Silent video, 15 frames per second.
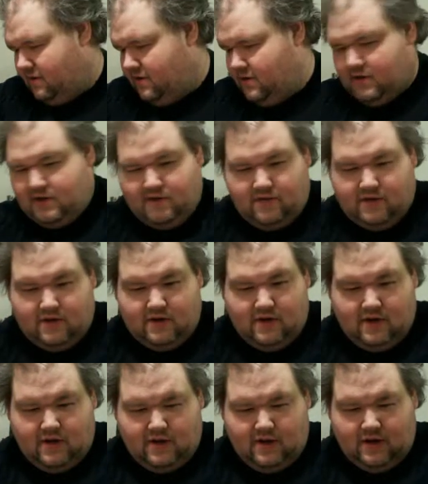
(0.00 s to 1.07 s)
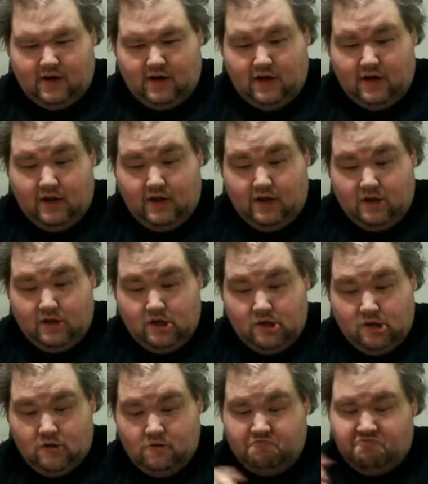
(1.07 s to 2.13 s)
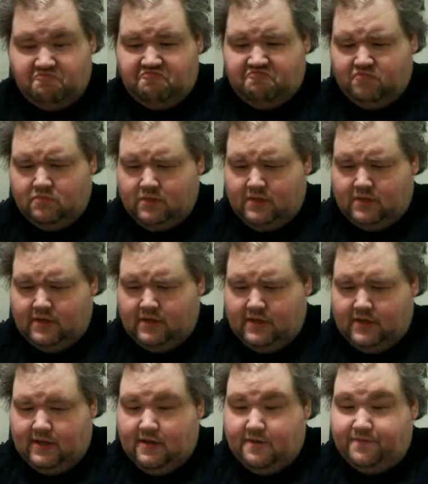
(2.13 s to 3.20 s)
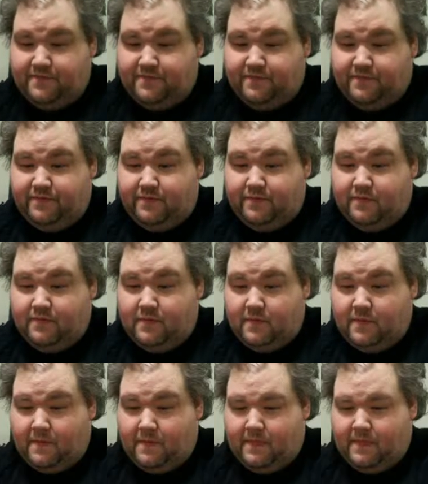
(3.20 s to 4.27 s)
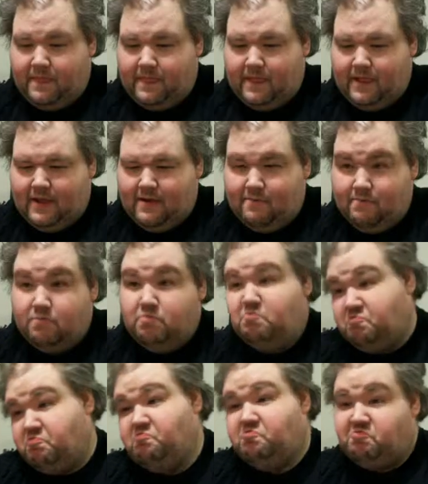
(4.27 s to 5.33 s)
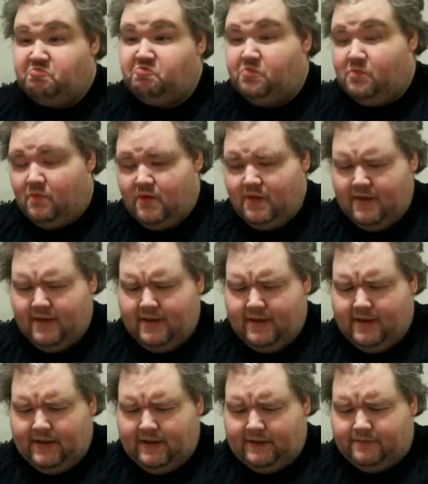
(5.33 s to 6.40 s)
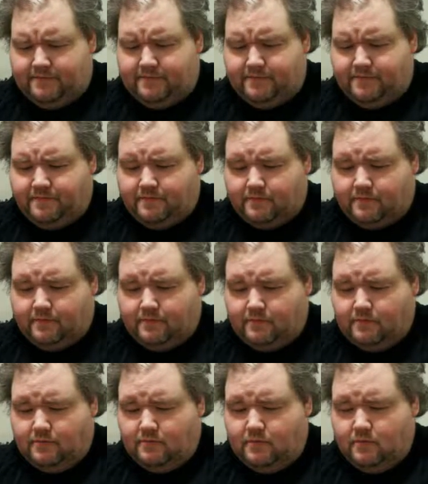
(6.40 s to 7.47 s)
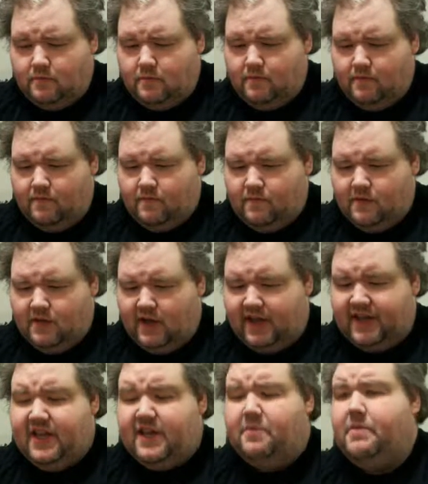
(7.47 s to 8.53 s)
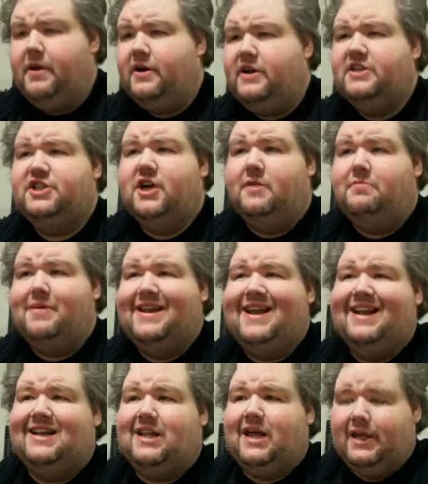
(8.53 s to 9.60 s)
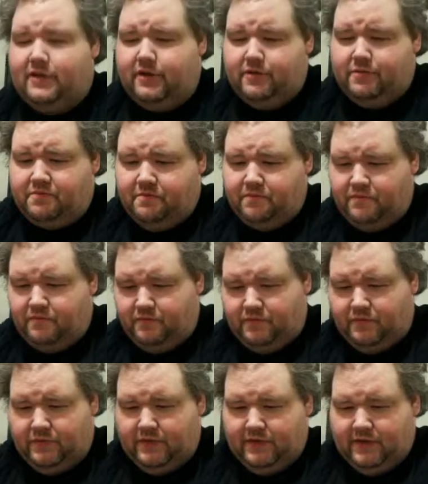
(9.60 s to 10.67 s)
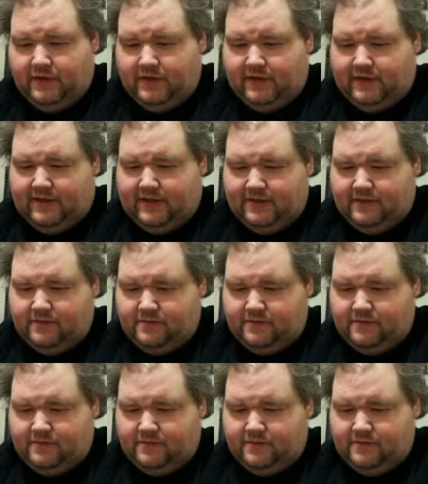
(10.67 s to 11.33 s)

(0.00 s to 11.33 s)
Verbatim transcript: Yeah, we were discussing uh, comedians, and I compared you to uh, Robin Williams, and then Pal like, so, er, and then I uh, was like, I get compared to John Panetta a lot too. yeah, I can see that.